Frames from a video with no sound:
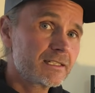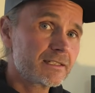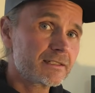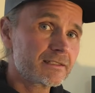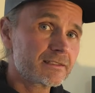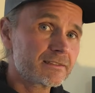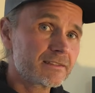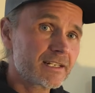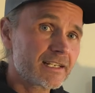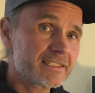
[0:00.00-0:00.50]

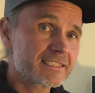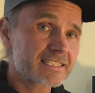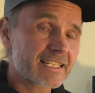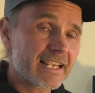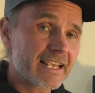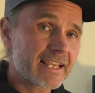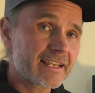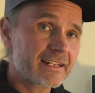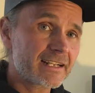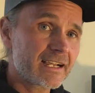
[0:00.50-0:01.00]
A nice
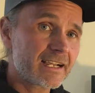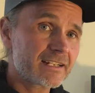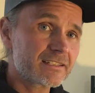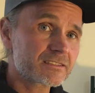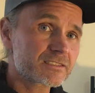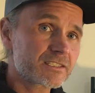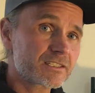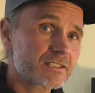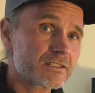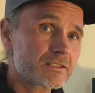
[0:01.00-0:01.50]

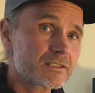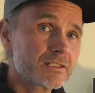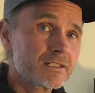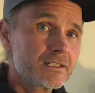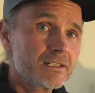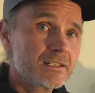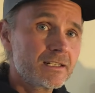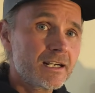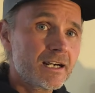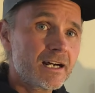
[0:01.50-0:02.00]
Anheuser
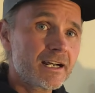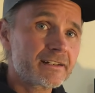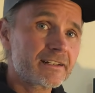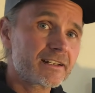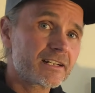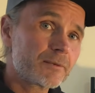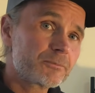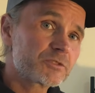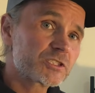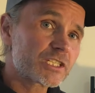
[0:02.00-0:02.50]
on
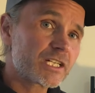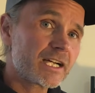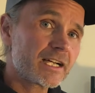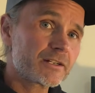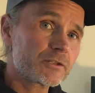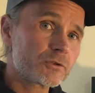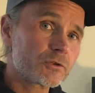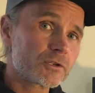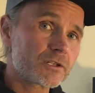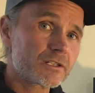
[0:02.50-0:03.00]
an
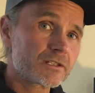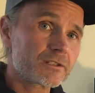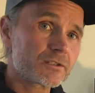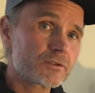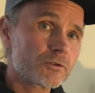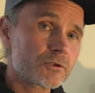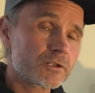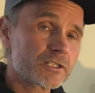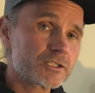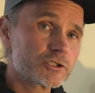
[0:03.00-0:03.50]
upshot
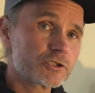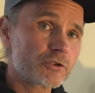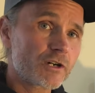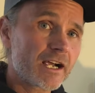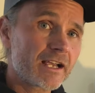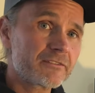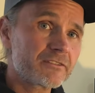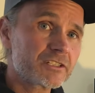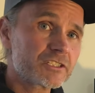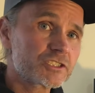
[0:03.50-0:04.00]
or a
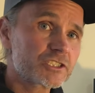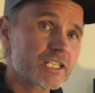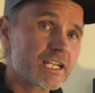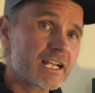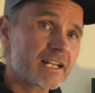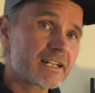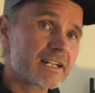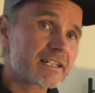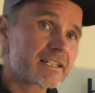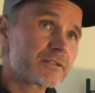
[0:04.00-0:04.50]
driving
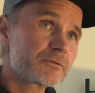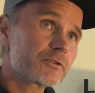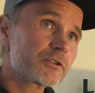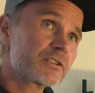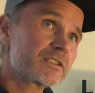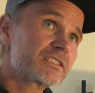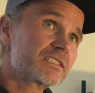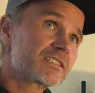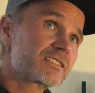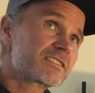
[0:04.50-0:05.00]
shot, I can
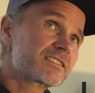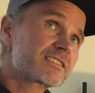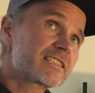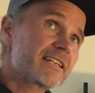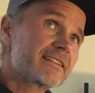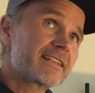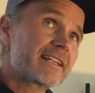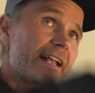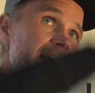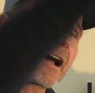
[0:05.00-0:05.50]
really just
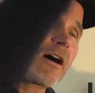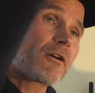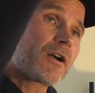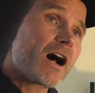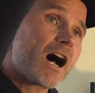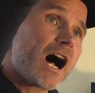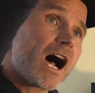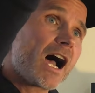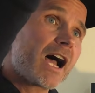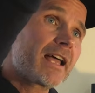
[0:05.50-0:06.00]
send it out
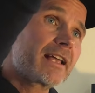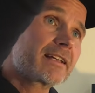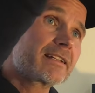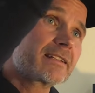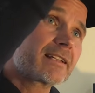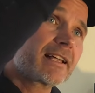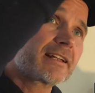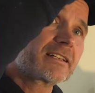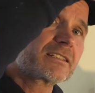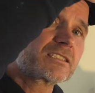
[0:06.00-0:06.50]
high
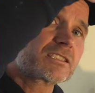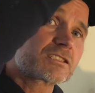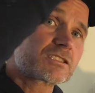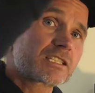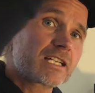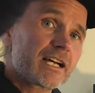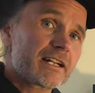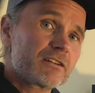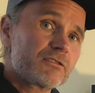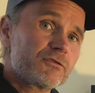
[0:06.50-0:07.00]
and let it
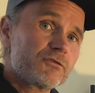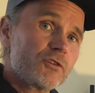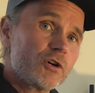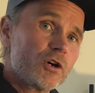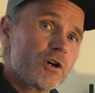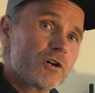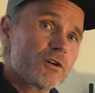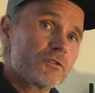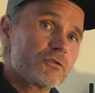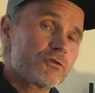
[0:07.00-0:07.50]
just kind of
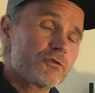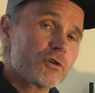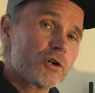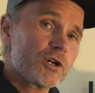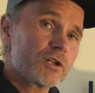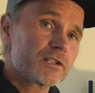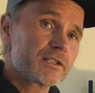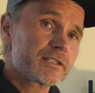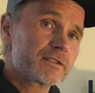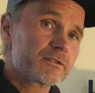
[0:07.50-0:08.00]

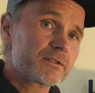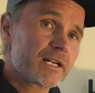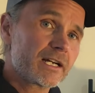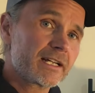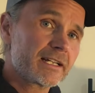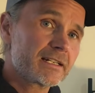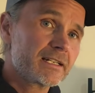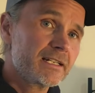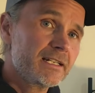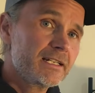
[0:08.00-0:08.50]
fall in
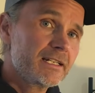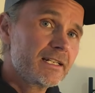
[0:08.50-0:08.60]
right,